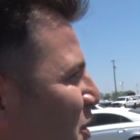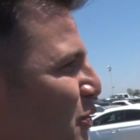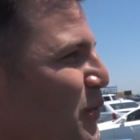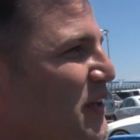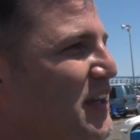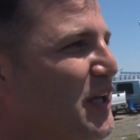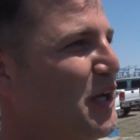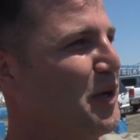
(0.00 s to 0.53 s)

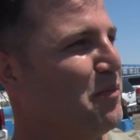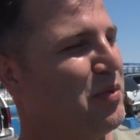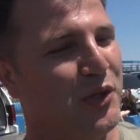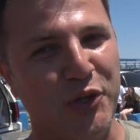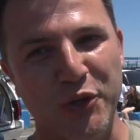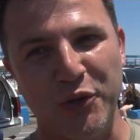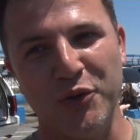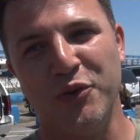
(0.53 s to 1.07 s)
with the
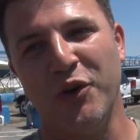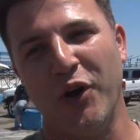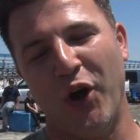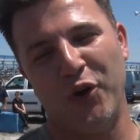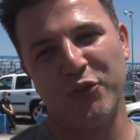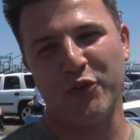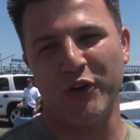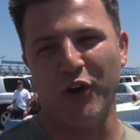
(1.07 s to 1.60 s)
blue
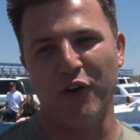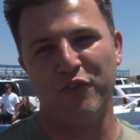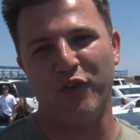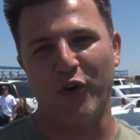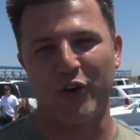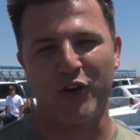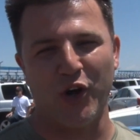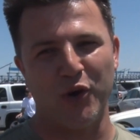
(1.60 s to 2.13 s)

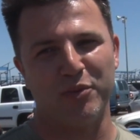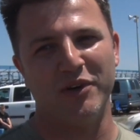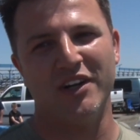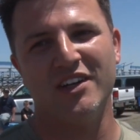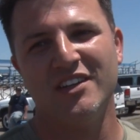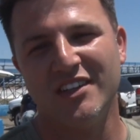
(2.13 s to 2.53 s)
0304 Cobra.